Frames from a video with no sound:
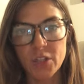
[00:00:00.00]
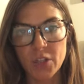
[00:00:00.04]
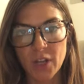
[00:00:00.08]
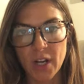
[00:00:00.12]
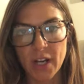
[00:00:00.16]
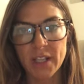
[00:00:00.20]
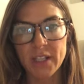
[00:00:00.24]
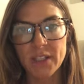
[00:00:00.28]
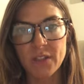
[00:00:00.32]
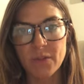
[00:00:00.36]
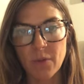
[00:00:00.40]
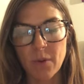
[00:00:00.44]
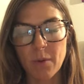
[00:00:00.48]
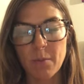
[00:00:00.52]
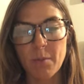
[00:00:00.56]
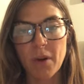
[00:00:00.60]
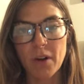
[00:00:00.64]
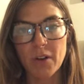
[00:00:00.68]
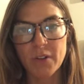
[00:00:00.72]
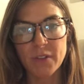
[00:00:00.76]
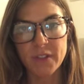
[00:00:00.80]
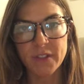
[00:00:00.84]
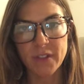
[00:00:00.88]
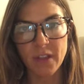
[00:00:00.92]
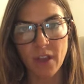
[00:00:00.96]
transform
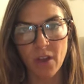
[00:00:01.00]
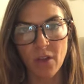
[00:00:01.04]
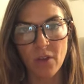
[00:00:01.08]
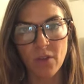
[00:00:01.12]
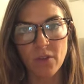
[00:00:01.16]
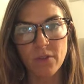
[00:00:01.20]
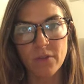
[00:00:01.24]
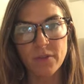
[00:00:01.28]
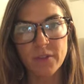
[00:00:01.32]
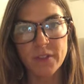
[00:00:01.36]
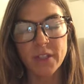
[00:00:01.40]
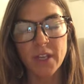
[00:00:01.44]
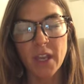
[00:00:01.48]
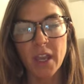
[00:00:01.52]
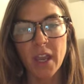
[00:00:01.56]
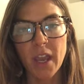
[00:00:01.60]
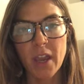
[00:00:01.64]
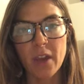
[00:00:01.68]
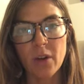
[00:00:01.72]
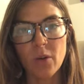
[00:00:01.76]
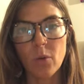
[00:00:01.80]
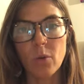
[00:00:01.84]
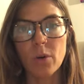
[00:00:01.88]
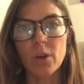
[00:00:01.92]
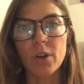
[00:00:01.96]
ourselves
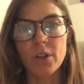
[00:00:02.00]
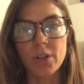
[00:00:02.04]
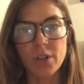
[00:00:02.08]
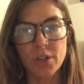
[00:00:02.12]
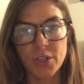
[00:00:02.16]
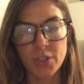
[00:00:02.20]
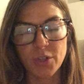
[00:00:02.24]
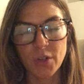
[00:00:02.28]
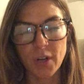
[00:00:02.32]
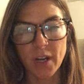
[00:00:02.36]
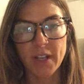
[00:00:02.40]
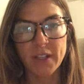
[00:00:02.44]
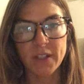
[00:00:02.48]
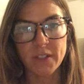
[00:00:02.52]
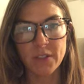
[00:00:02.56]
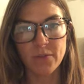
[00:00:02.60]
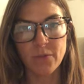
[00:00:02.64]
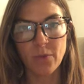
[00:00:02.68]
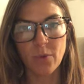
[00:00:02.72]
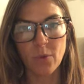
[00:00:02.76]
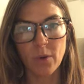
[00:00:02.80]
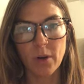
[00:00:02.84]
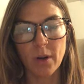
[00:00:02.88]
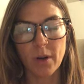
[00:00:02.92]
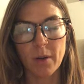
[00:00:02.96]
in order to
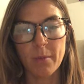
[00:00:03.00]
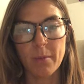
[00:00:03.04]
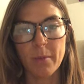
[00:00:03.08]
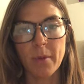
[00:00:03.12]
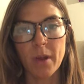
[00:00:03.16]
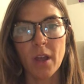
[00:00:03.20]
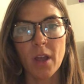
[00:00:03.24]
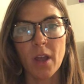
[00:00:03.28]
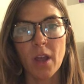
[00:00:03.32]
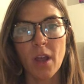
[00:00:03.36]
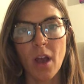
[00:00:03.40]
transform